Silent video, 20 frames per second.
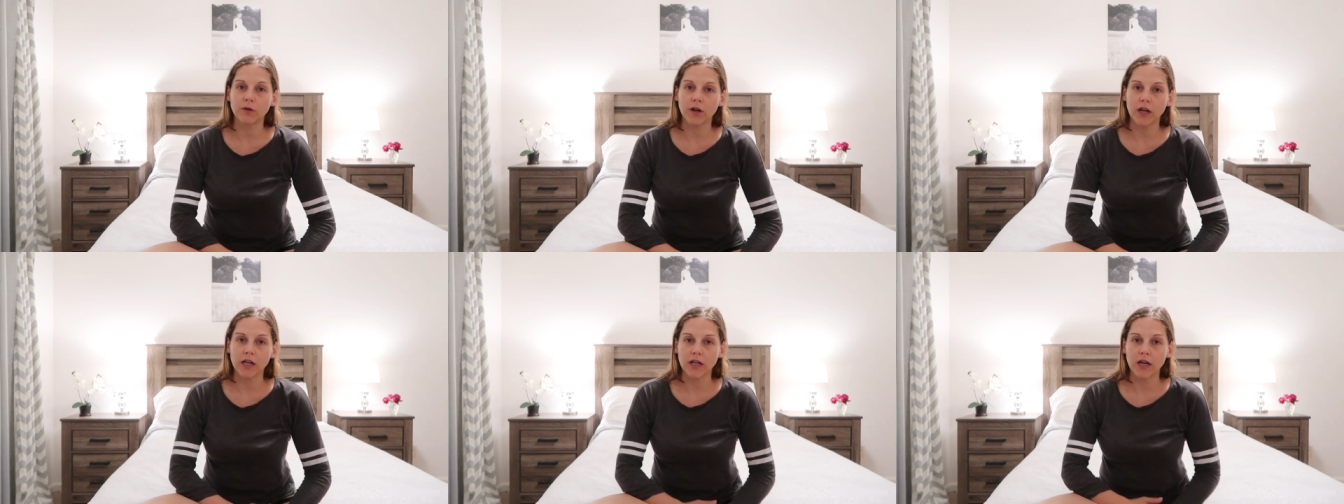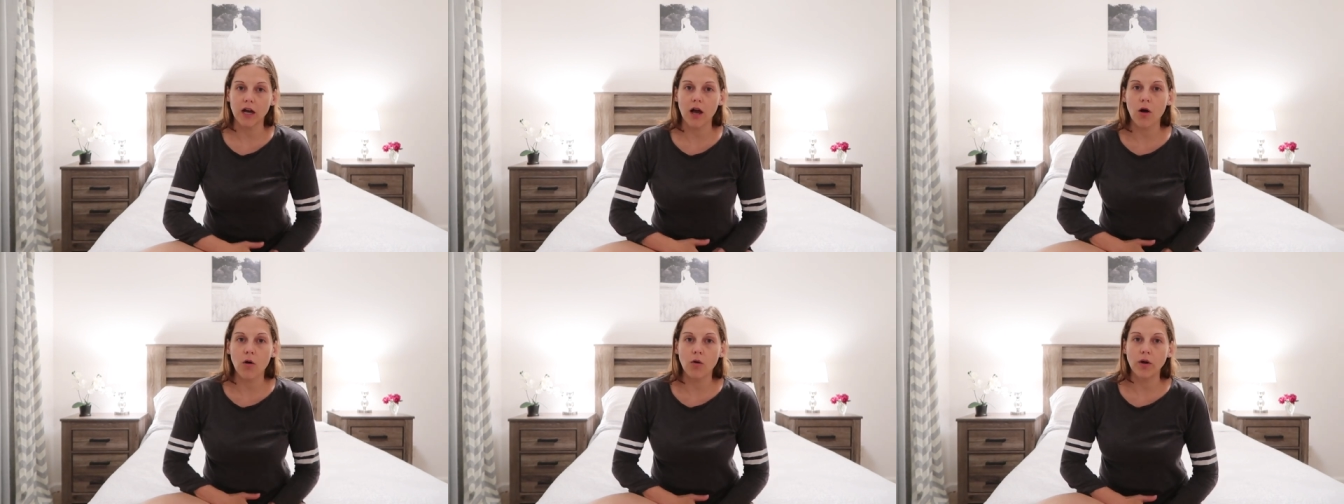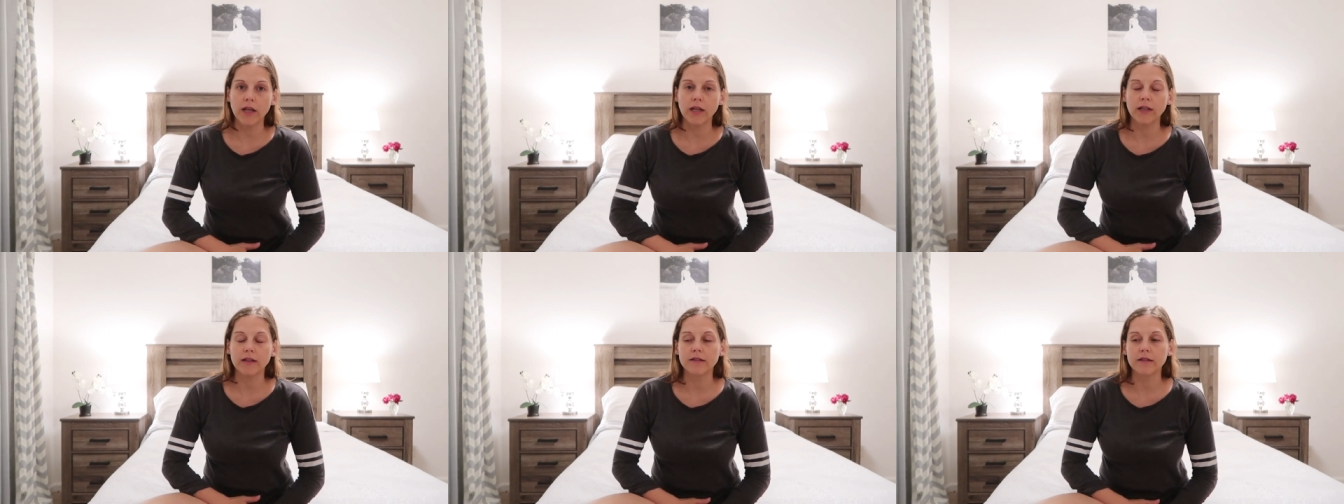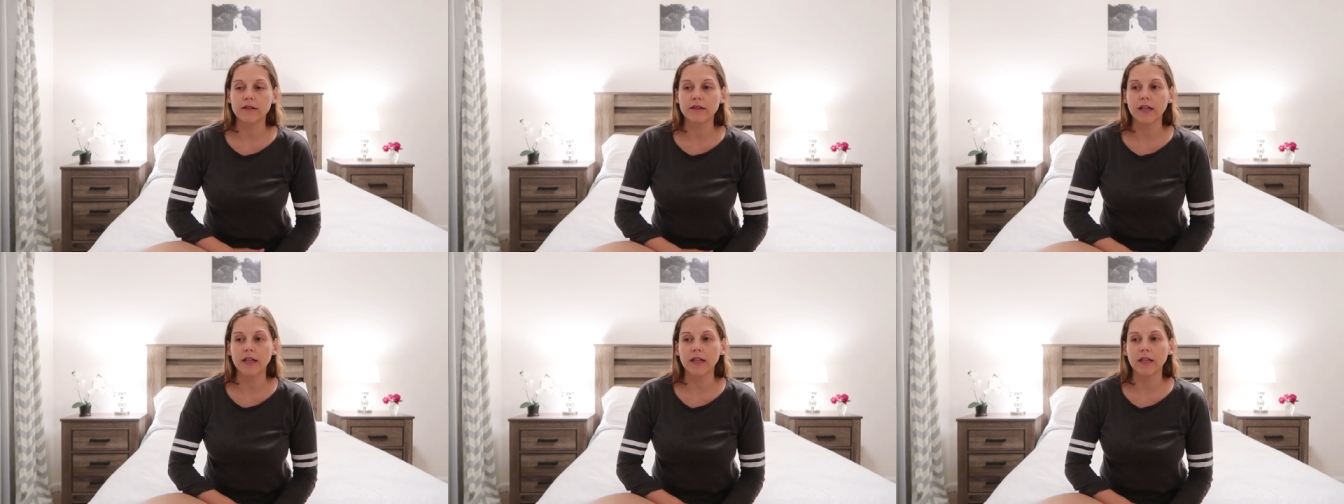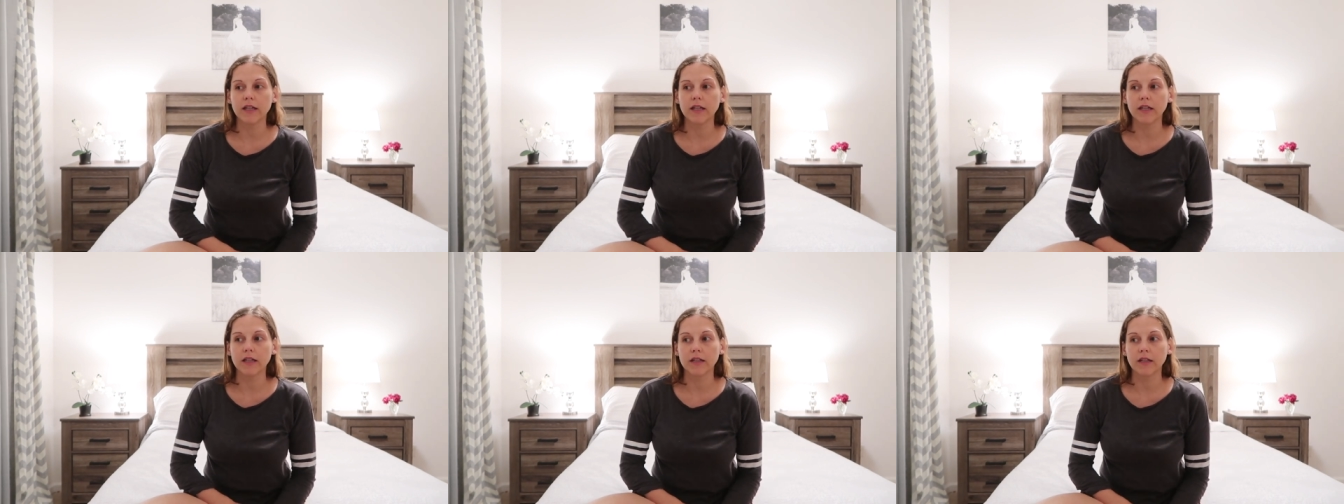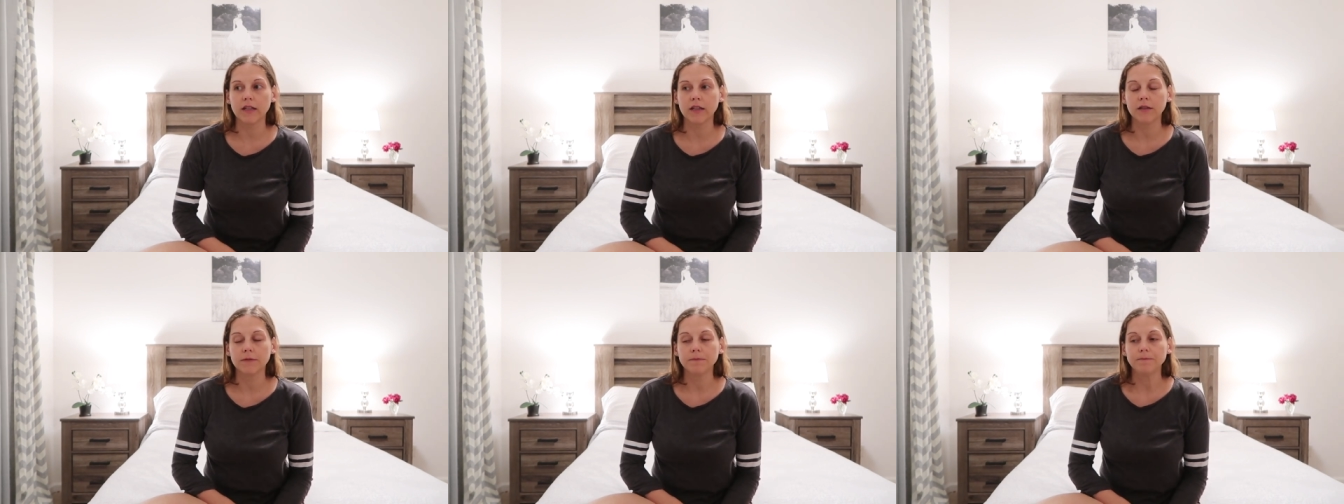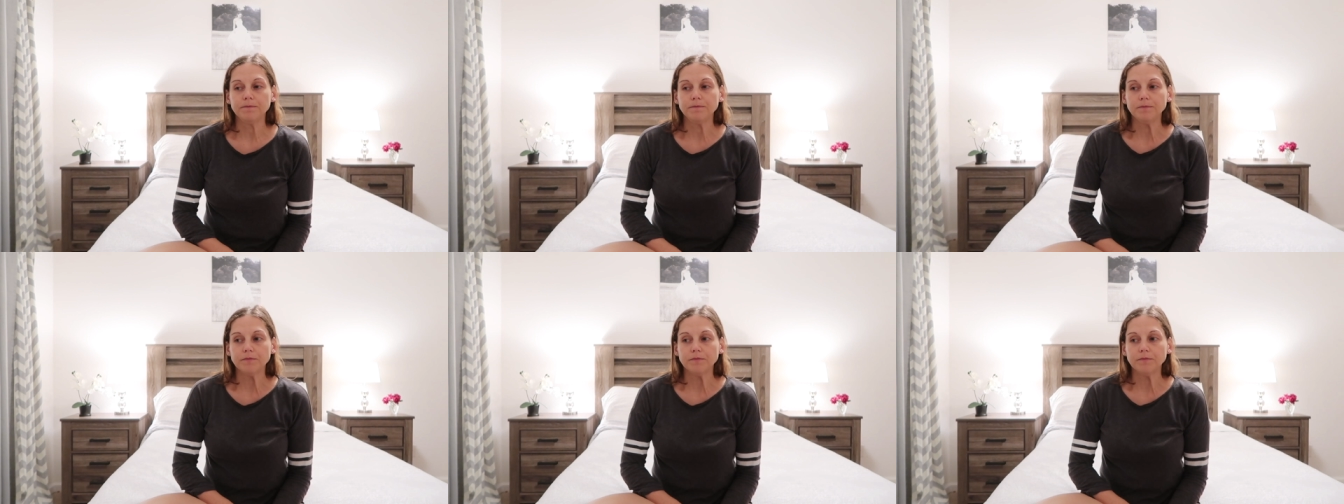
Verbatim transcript: right now is taking